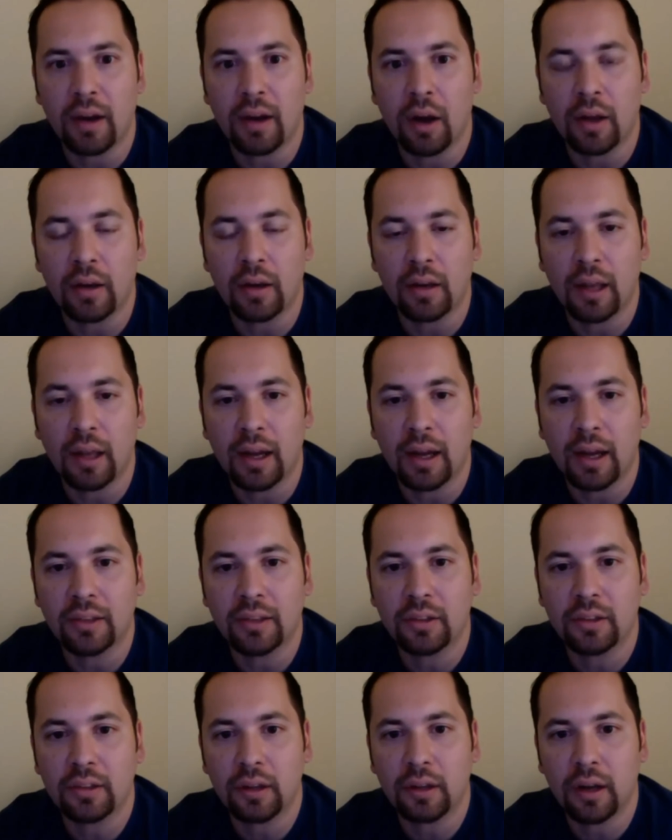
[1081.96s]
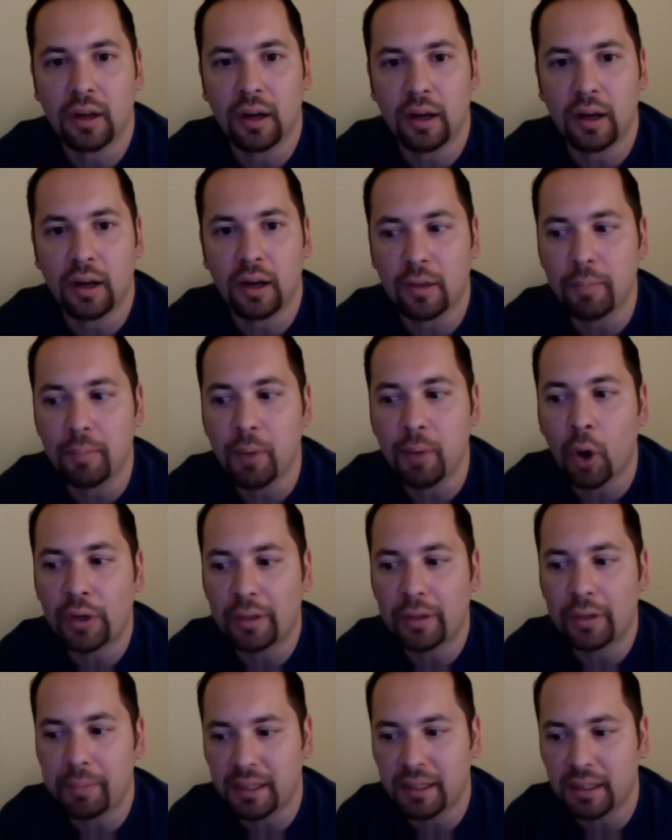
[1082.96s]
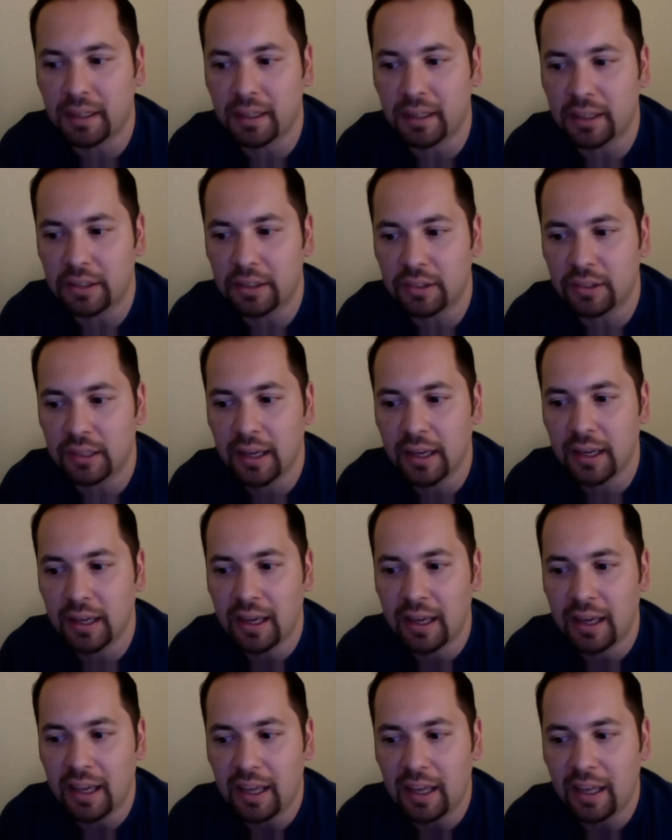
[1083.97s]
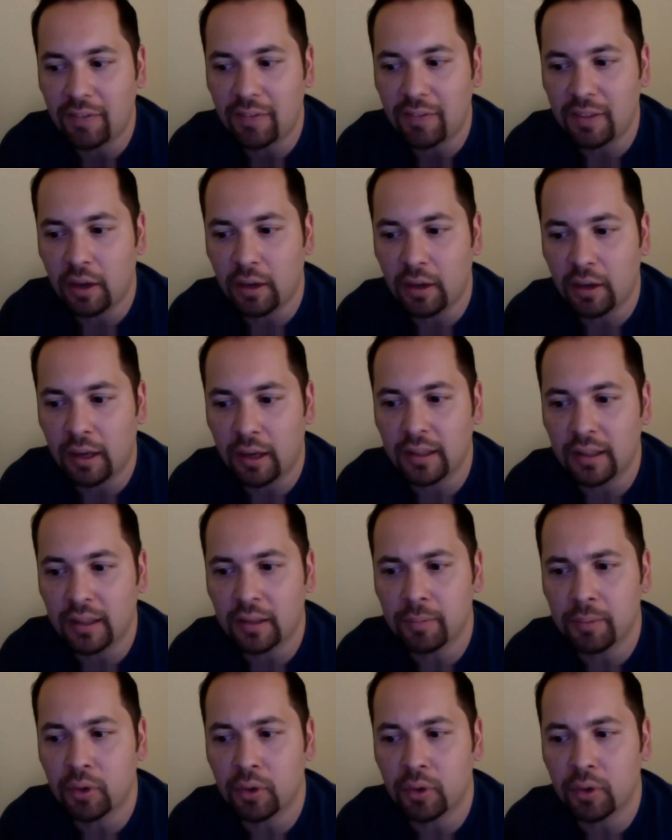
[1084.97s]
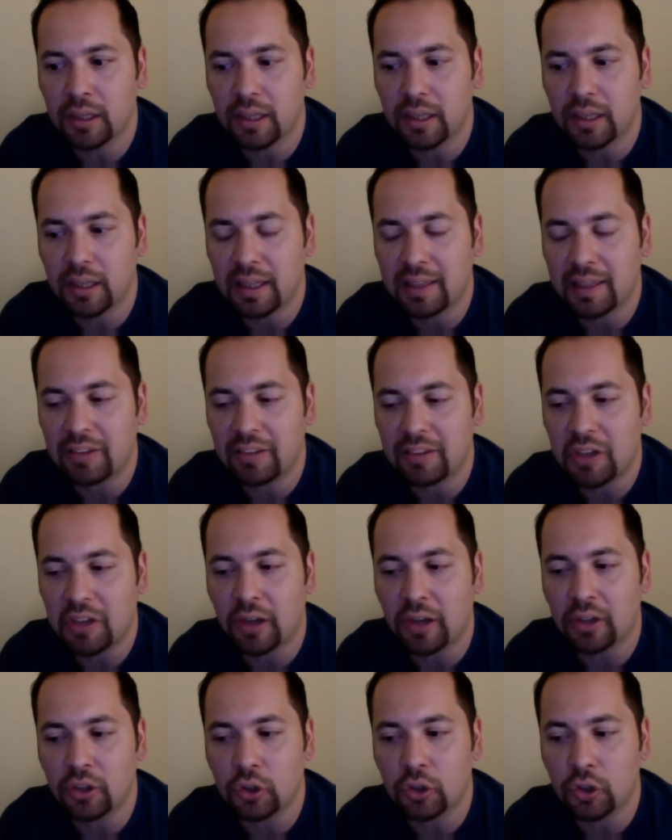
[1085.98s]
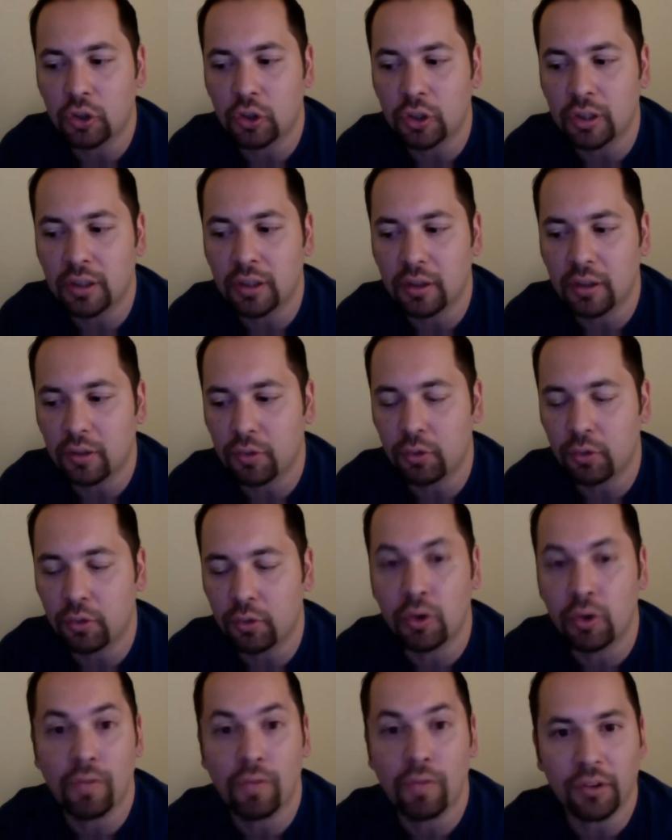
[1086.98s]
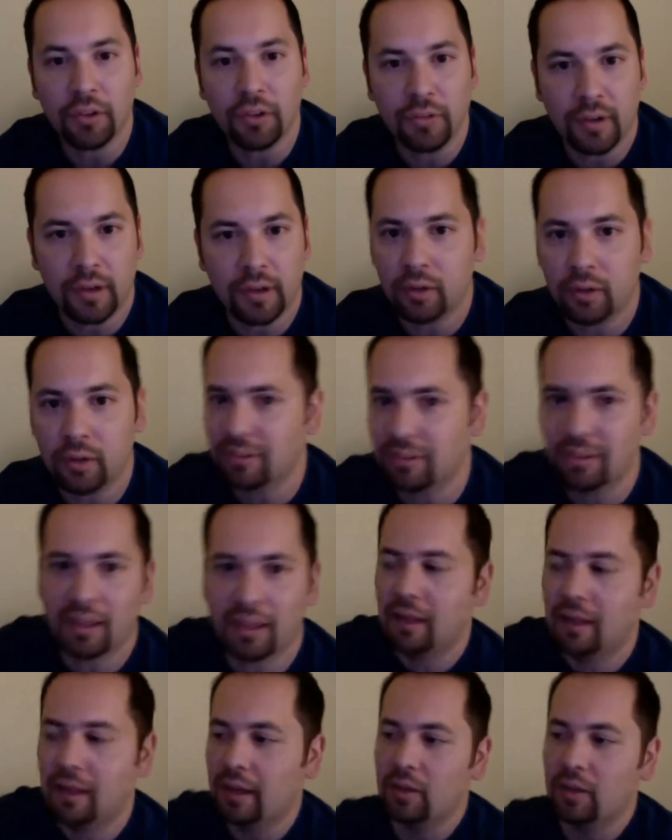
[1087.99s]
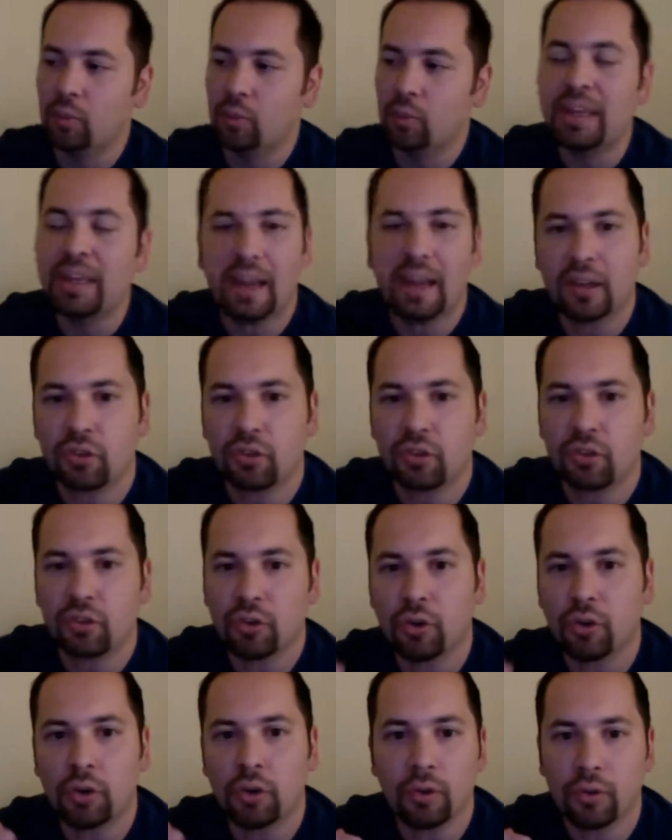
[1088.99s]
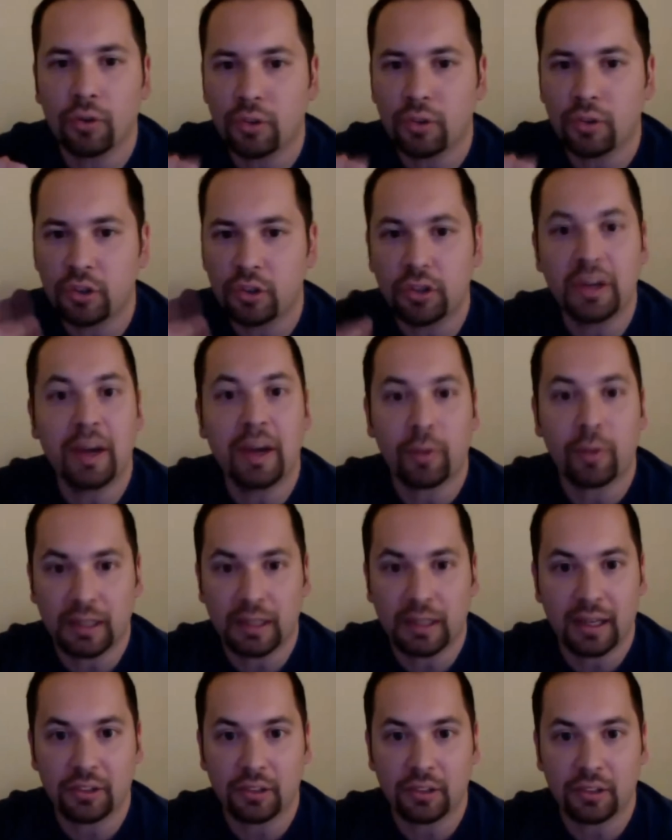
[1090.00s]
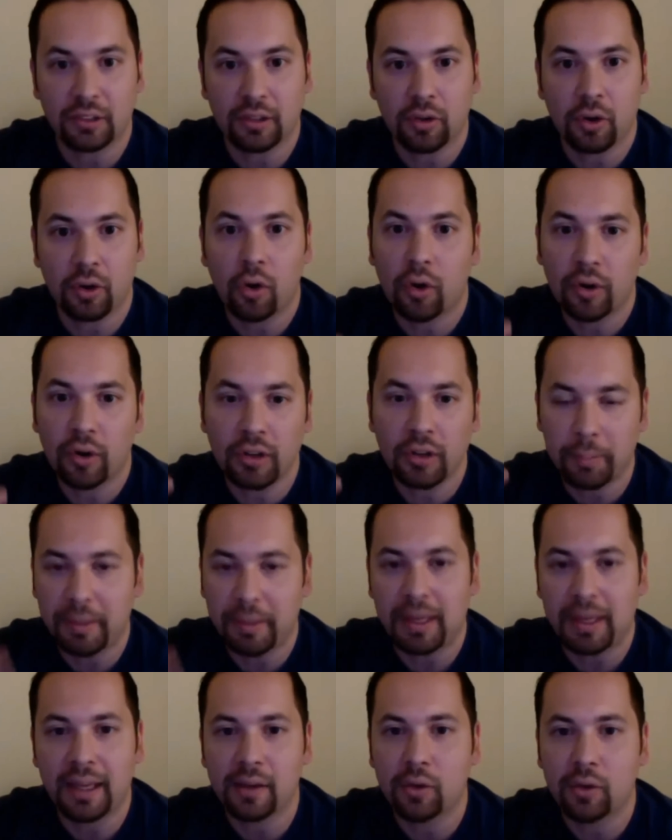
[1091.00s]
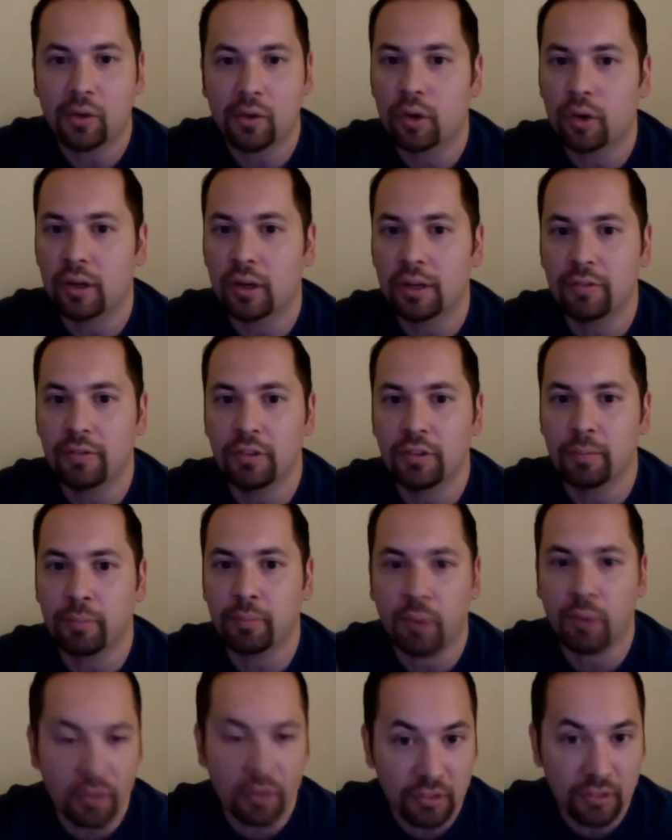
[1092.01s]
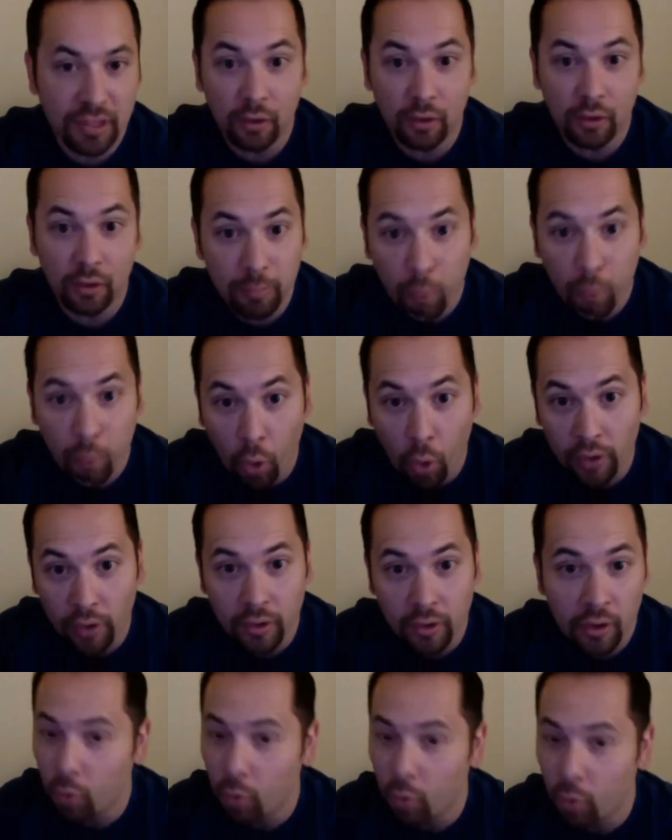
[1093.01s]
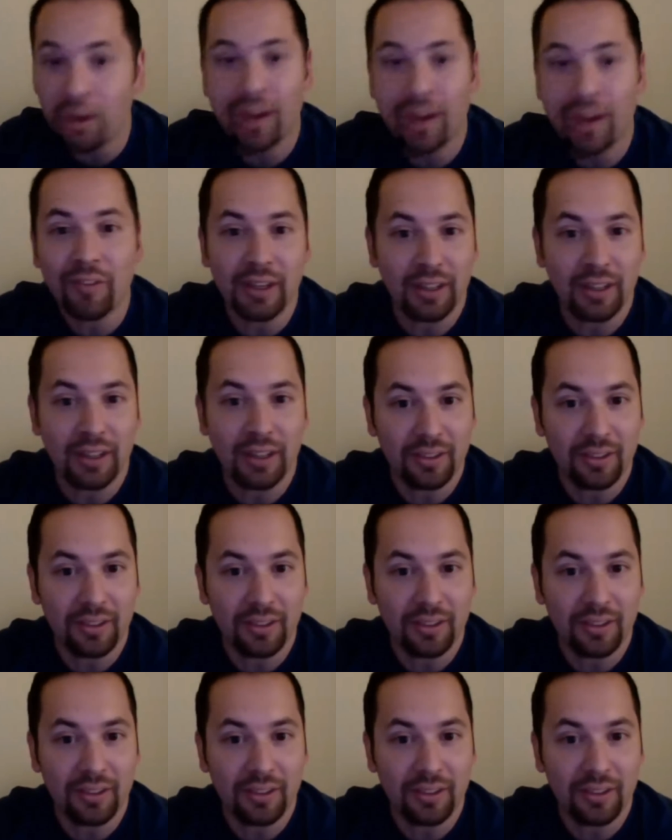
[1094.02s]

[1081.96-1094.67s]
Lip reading: that online component, because if the online component is not good, through no fault of our own, let's say, we can't control your network connection or your ping, or if your brother's downloading porn, whatever it